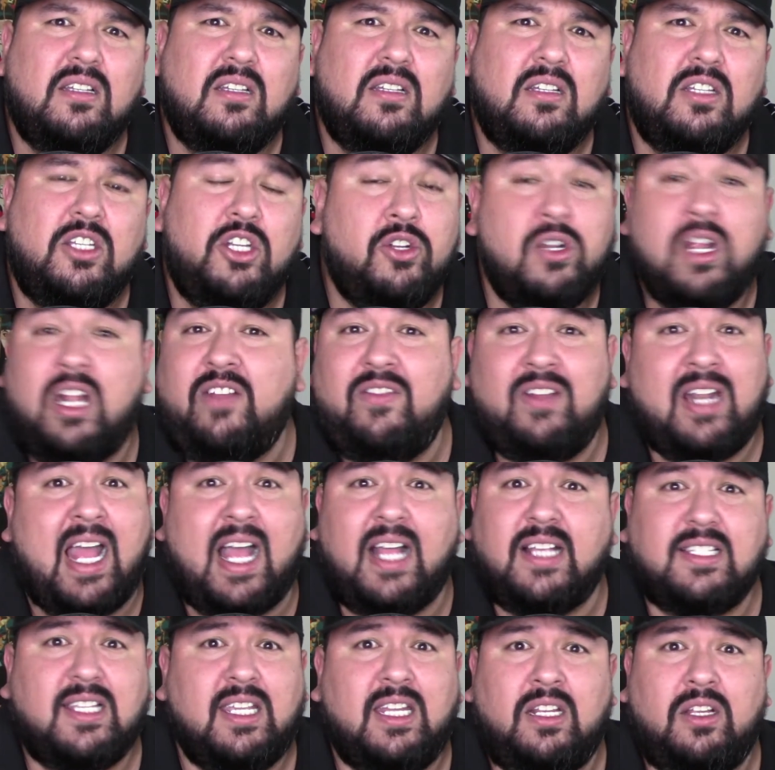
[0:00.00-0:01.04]
You're not even
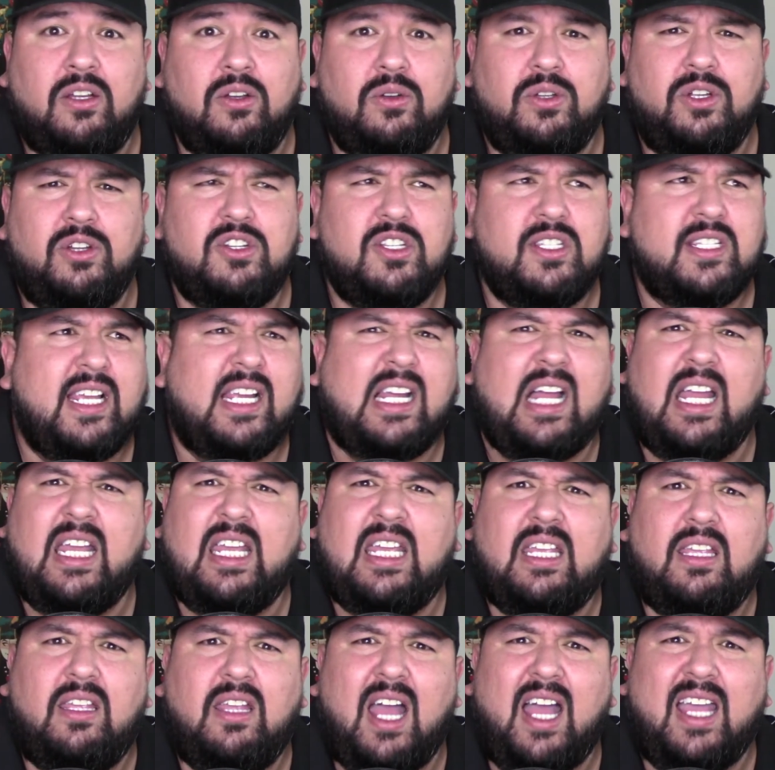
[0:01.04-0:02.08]
asking who. You're just like,
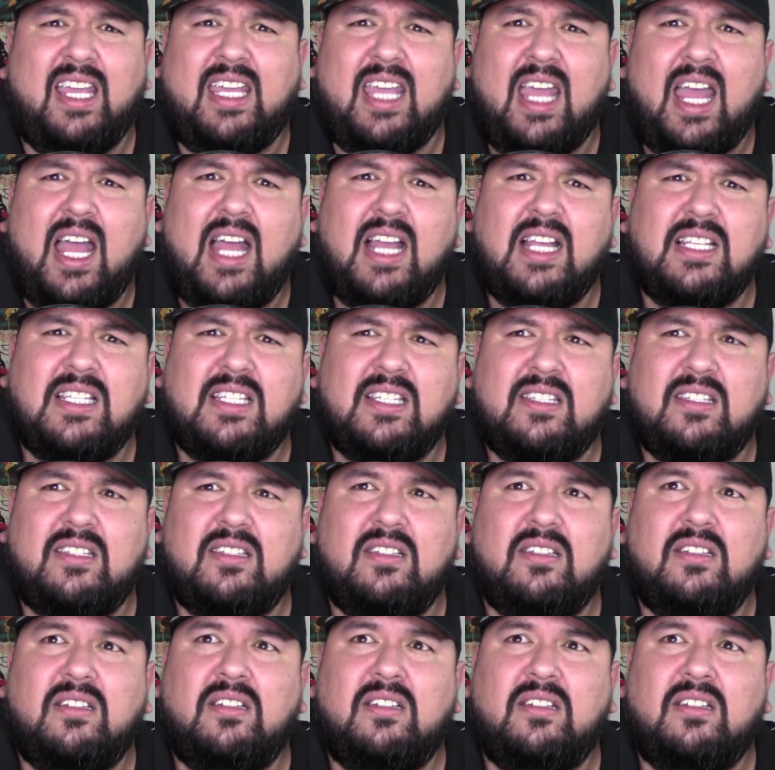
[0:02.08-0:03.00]
I guess.